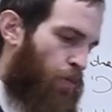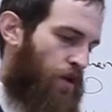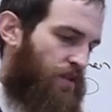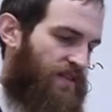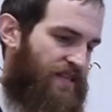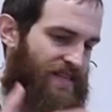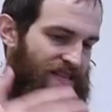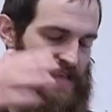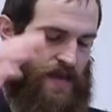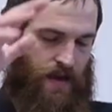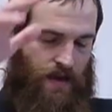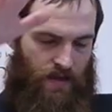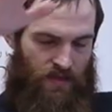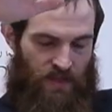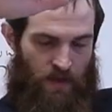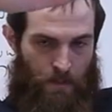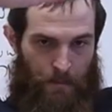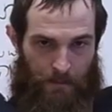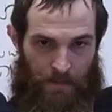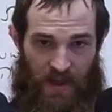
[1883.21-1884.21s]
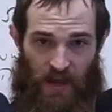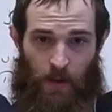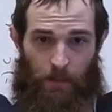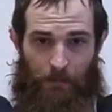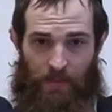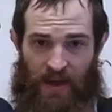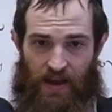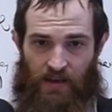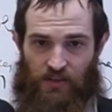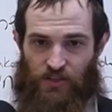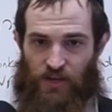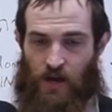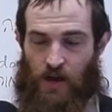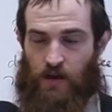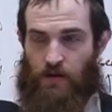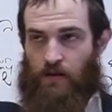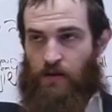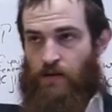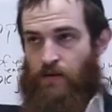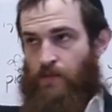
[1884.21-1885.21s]
what's the, the big
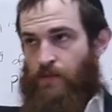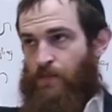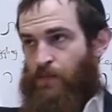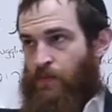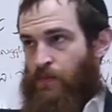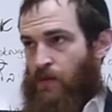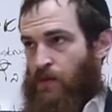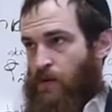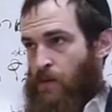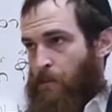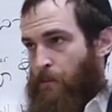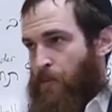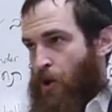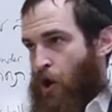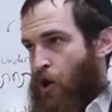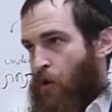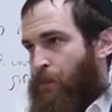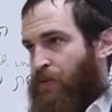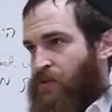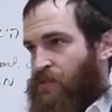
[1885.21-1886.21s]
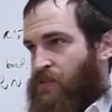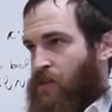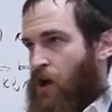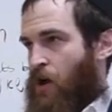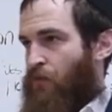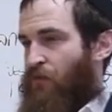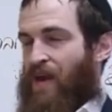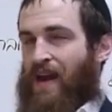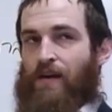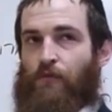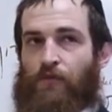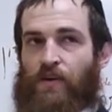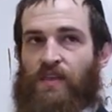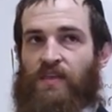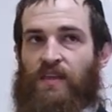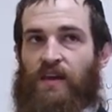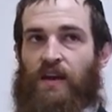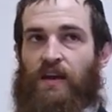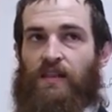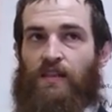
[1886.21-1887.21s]
picture purpose of
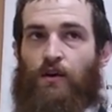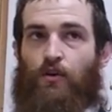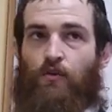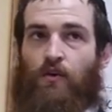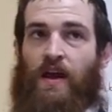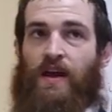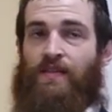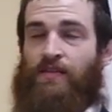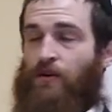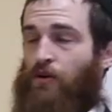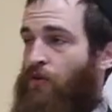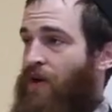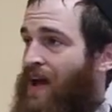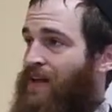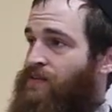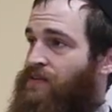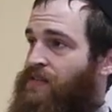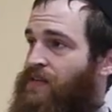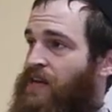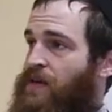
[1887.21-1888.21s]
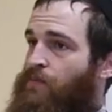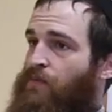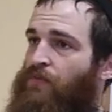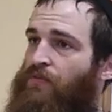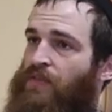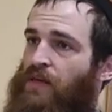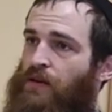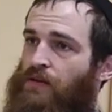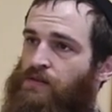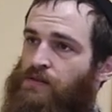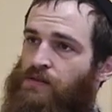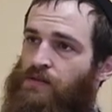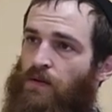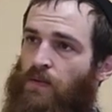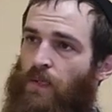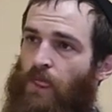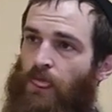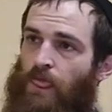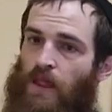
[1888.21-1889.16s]
everything in the, in the grand scheme of things.